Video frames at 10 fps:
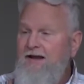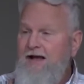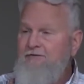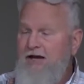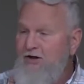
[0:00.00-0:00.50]

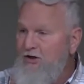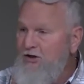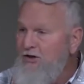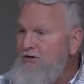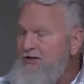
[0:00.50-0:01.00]
I've got good
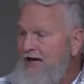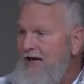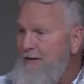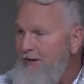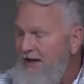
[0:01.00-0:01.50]
news and I
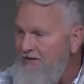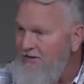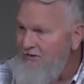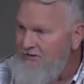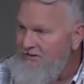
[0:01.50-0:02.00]
got bad
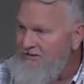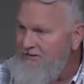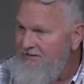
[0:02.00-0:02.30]
news.